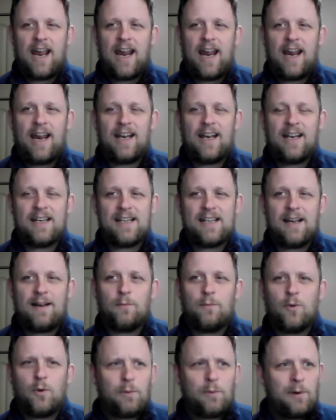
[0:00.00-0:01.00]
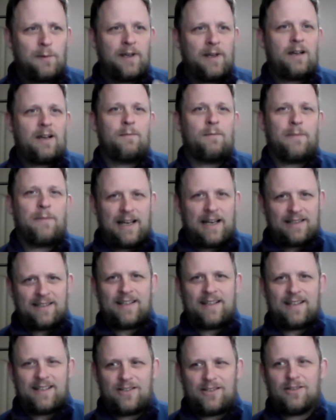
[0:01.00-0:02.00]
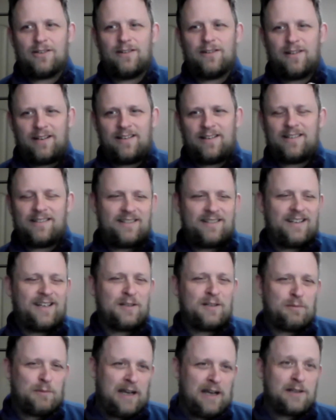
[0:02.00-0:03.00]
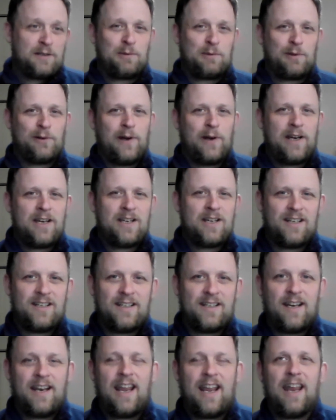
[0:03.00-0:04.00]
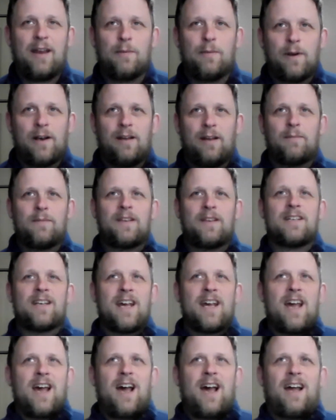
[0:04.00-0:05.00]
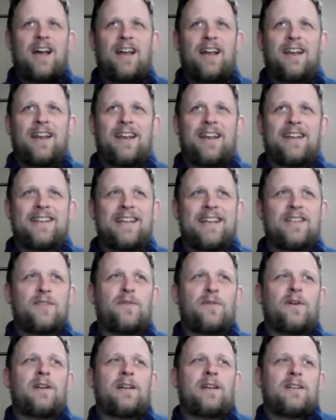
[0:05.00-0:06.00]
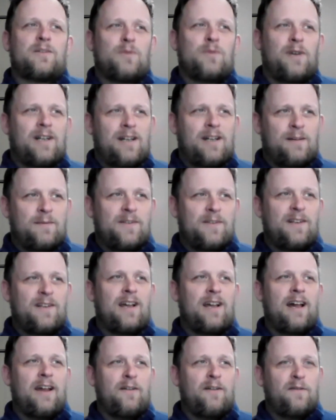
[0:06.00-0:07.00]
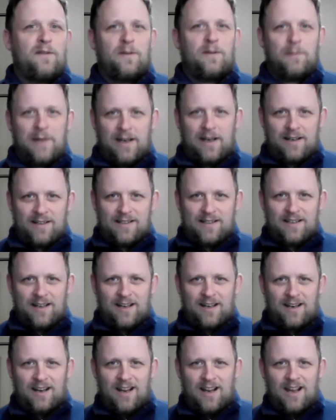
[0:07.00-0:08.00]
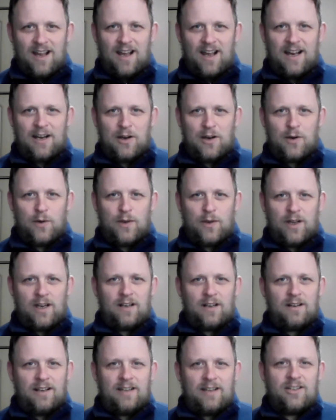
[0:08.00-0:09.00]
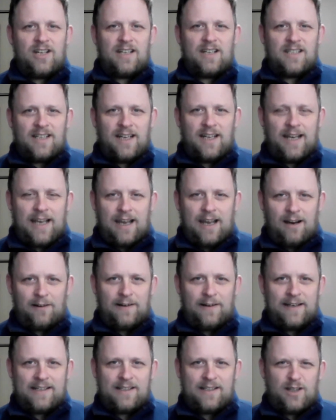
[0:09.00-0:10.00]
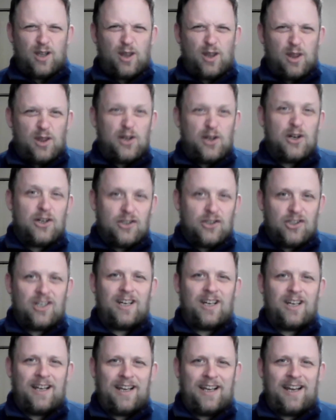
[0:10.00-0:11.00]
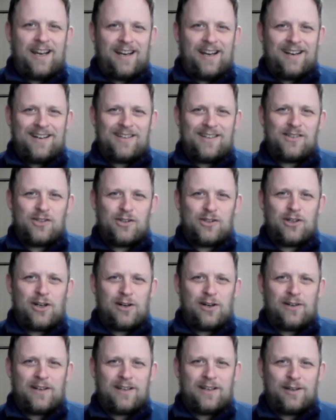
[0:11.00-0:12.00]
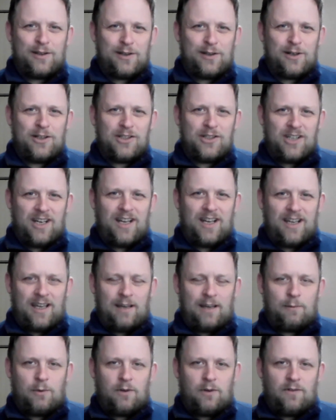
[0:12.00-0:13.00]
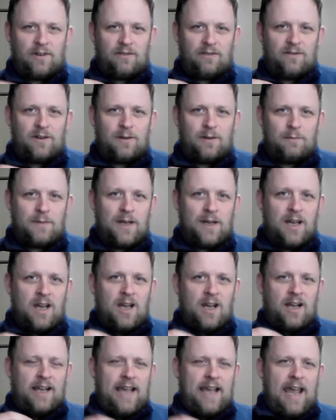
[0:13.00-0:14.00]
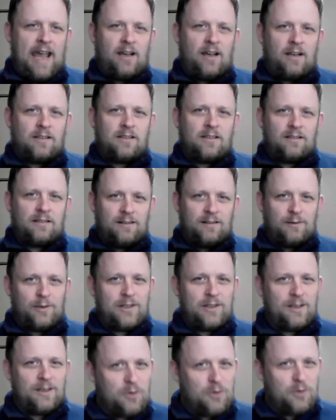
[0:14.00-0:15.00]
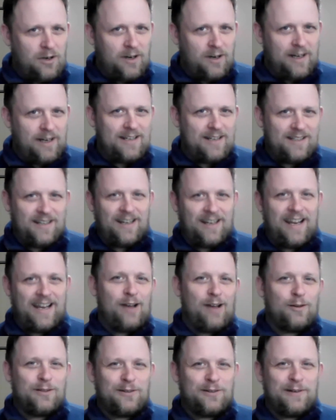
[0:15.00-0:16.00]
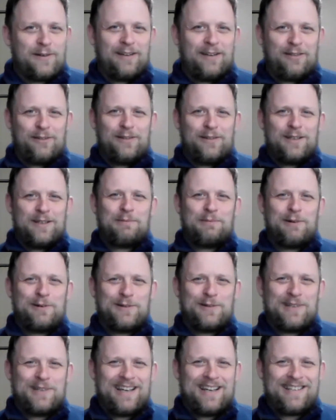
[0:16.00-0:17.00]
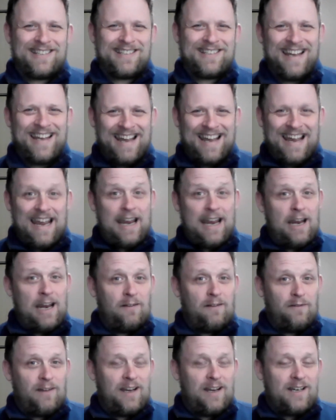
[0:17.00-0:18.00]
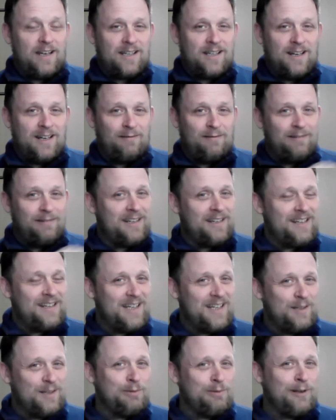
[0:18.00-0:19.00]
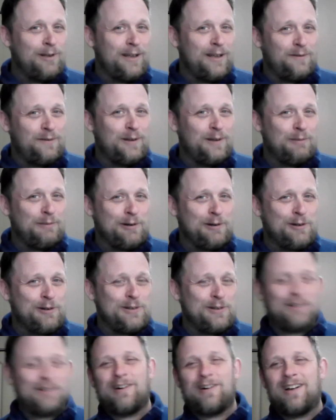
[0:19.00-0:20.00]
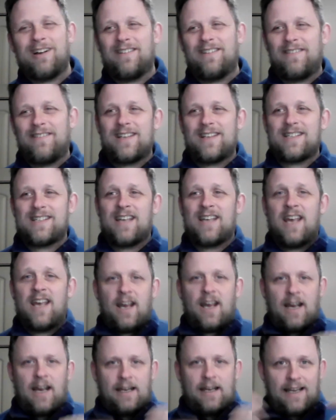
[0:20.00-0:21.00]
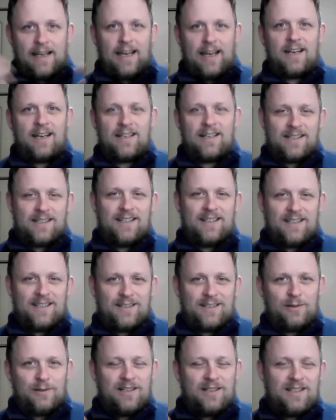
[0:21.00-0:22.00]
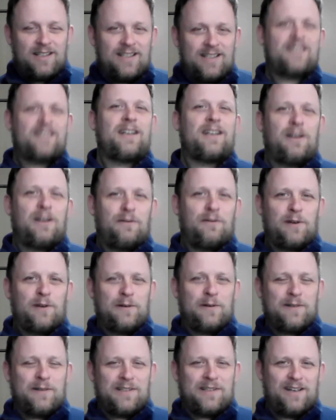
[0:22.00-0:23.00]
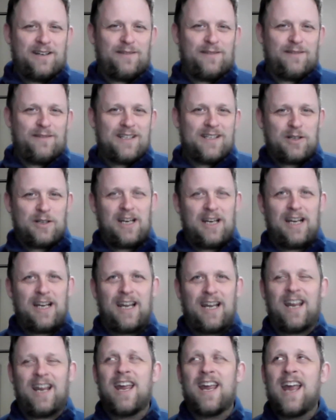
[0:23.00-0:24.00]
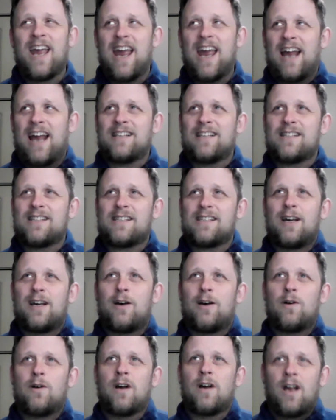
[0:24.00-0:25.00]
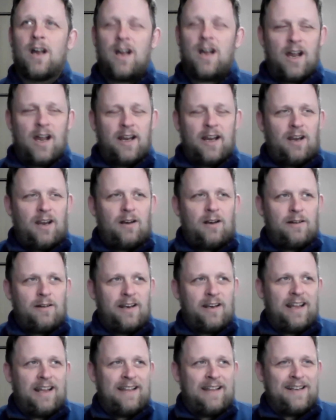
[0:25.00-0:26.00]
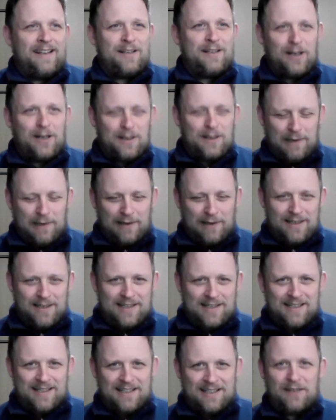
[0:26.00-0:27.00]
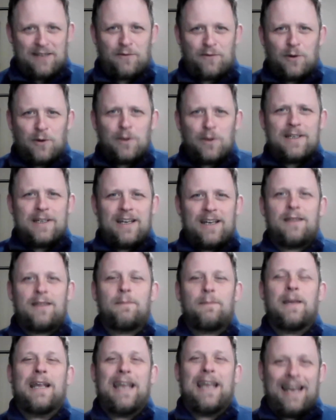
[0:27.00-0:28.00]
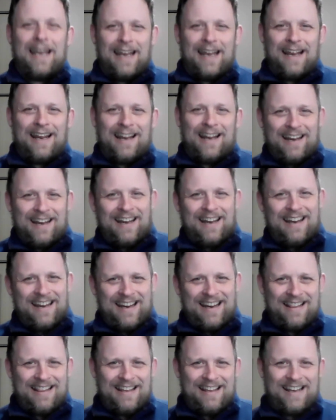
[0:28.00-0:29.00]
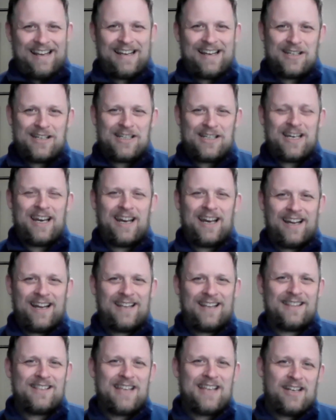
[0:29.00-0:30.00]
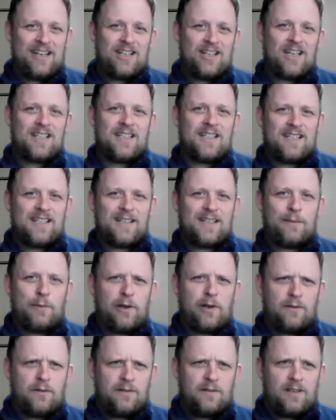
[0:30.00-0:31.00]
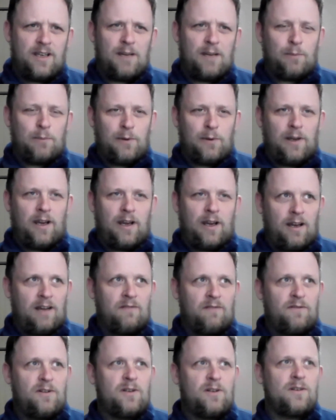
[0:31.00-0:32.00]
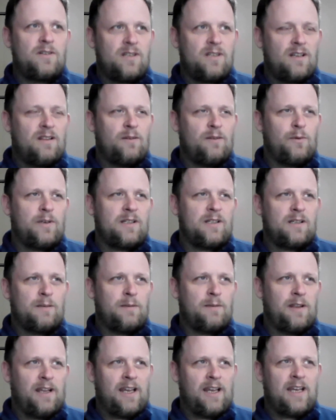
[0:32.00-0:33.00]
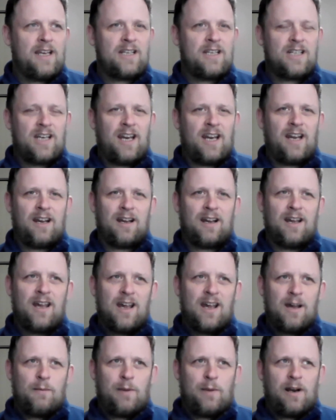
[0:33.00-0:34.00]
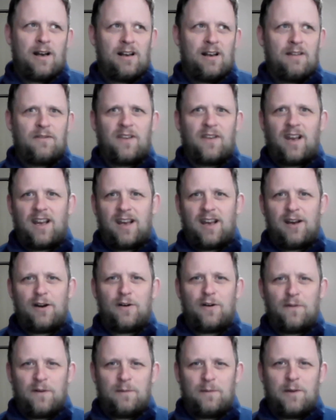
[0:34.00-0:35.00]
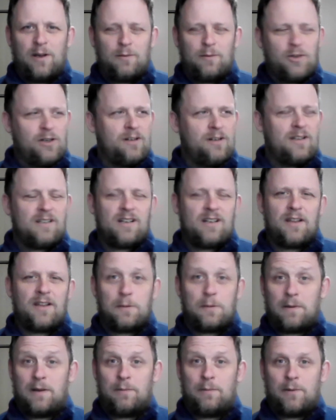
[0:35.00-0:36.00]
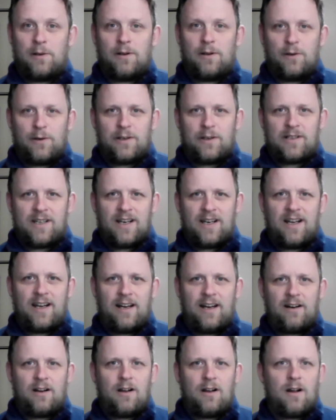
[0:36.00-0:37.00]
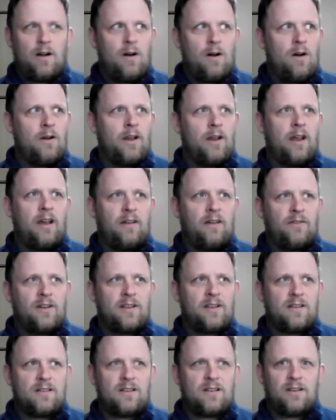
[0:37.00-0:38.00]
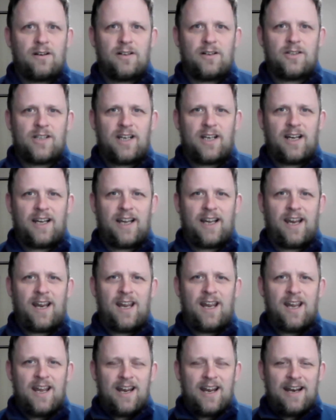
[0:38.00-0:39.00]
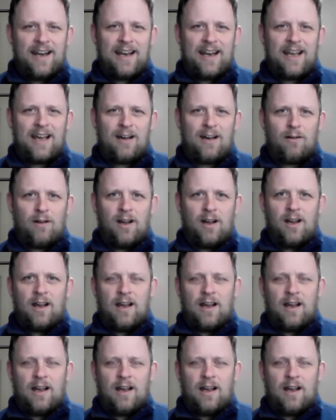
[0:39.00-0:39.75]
And we'll probably come back to this during this exploration today. But it's funny because what comes alive for me is that I know that Jesse carries the third gene key in his chart, the third gene key moving from chaos, which I'm sure he's encountering through this process, innovation, which is his playful approach to all of this, and the innocence, which is the city frequency of this gene key. And so, and they talk about this as difficulty at the beginning in the I Ching. And Jesse's somebody who's deeply infused in the wisdom of the I Ching. But I'd love to hear from you. I'm sure there's other people who are sitting here going, oh, yeah, I've got this third gene key. Now,